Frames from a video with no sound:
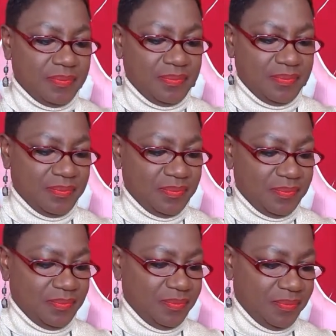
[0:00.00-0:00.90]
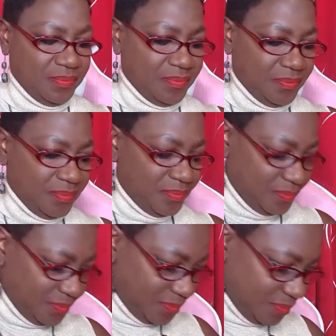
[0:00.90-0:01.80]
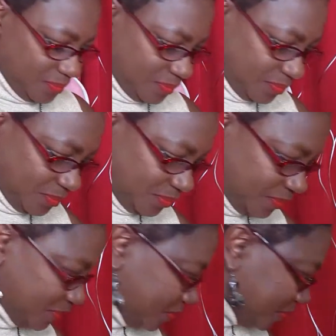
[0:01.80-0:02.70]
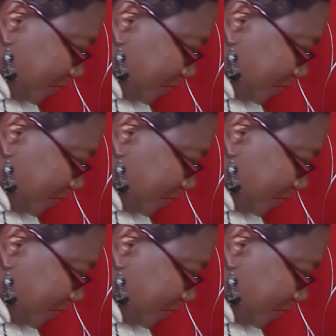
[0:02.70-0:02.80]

Nobody speaks.